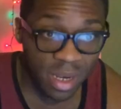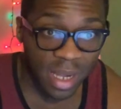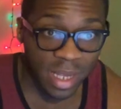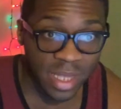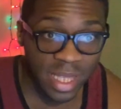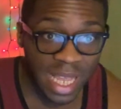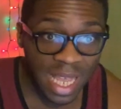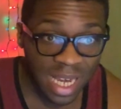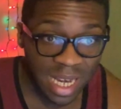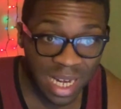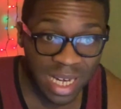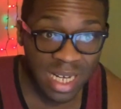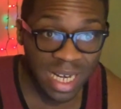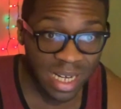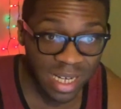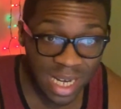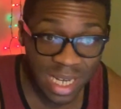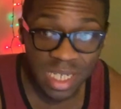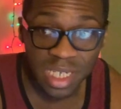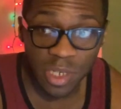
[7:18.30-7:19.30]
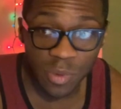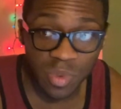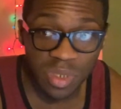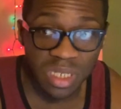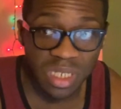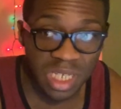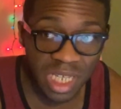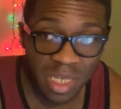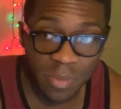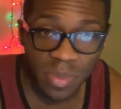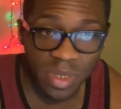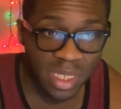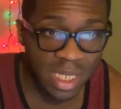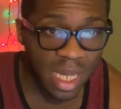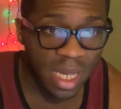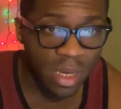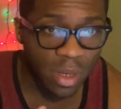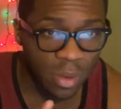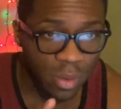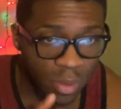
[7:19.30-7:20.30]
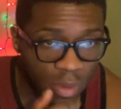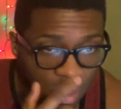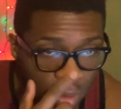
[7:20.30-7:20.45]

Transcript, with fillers: like that. Like that shit was deep as hell.